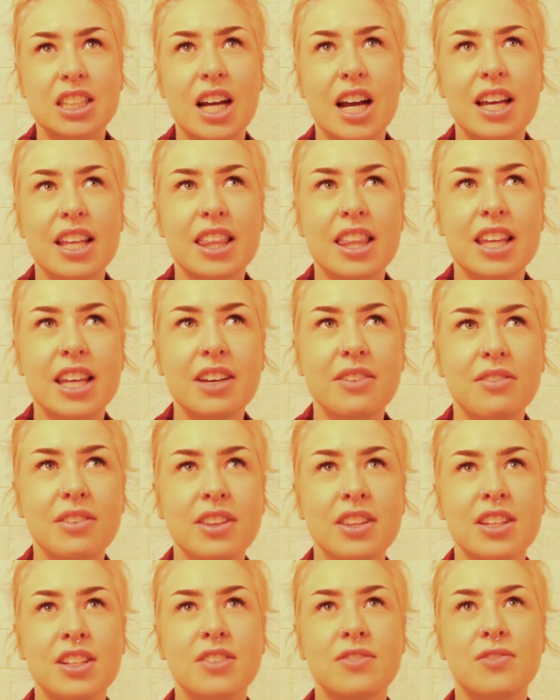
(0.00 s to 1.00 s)
I think
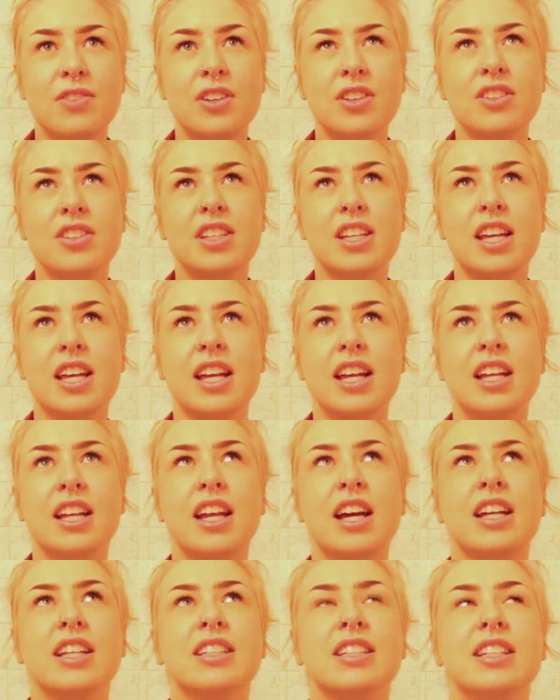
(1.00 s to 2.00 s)
when this first hit,
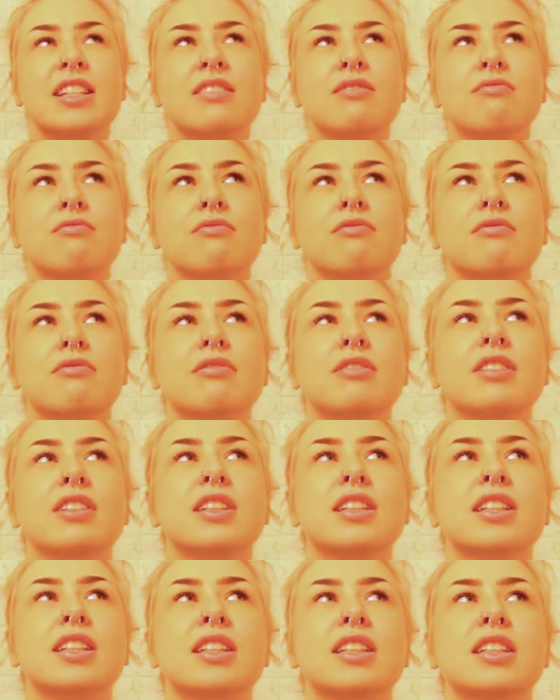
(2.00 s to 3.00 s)
I didn't
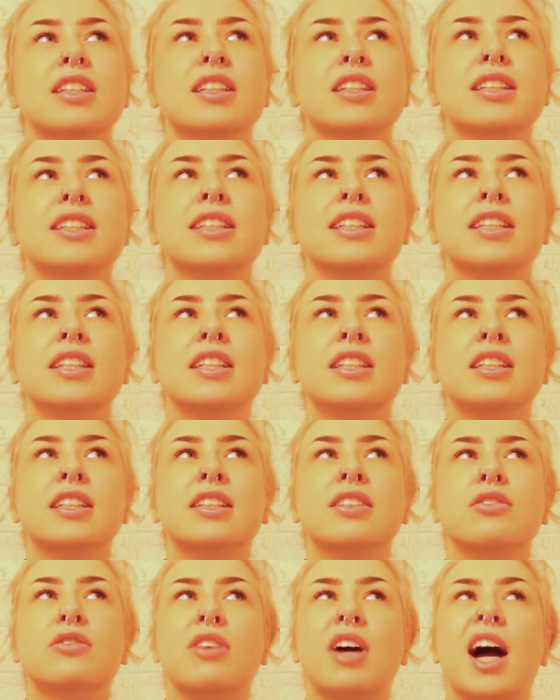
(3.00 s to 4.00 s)
really
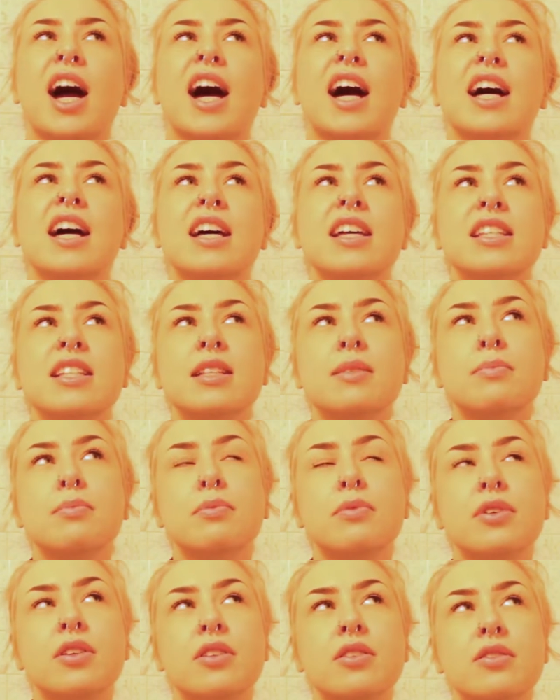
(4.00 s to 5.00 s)
grasp
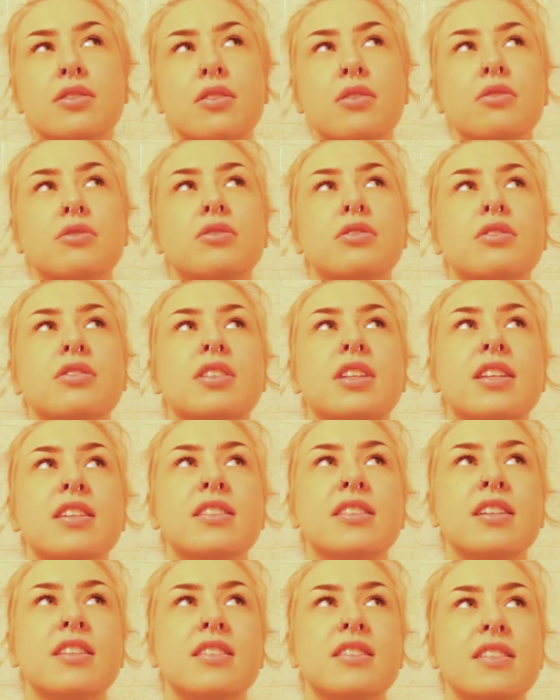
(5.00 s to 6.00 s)
what social
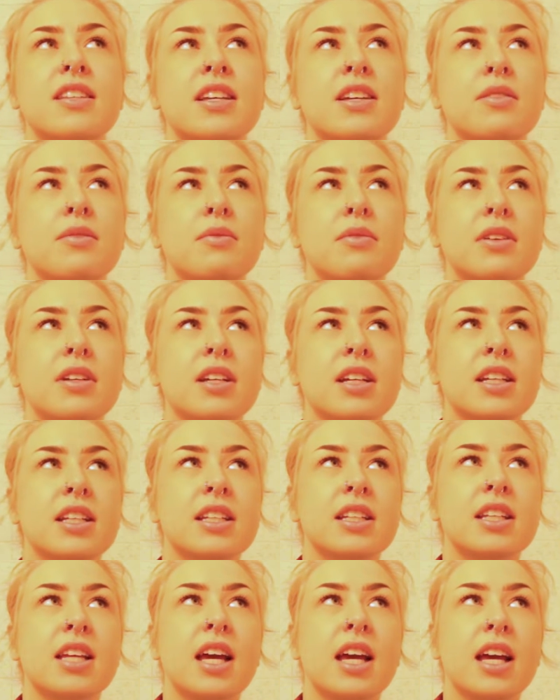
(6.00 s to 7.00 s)
distancing would
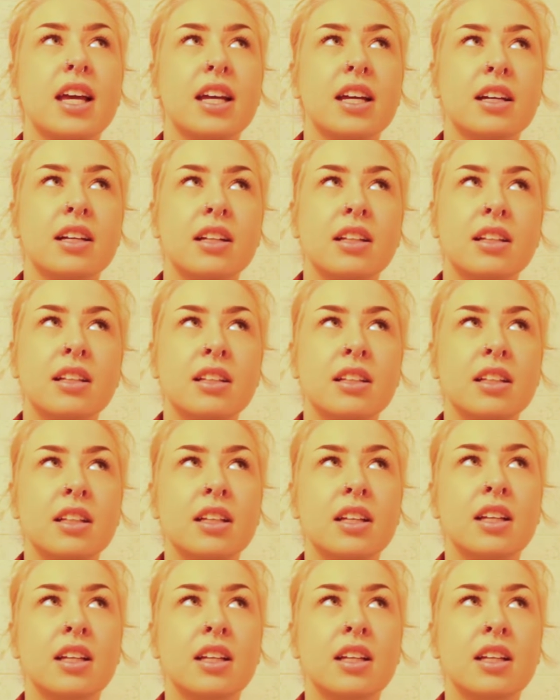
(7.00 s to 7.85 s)
entail.